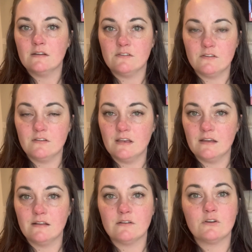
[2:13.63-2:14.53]
to get
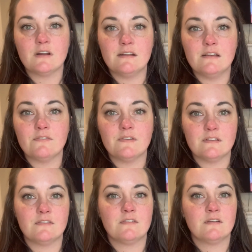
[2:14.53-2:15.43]
a good idea
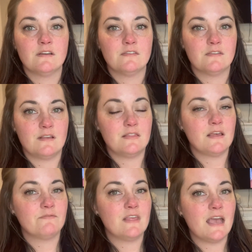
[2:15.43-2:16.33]

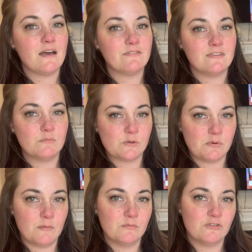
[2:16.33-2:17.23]
if they have similar
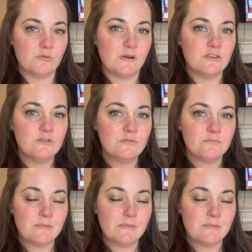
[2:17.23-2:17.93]
problems to what you've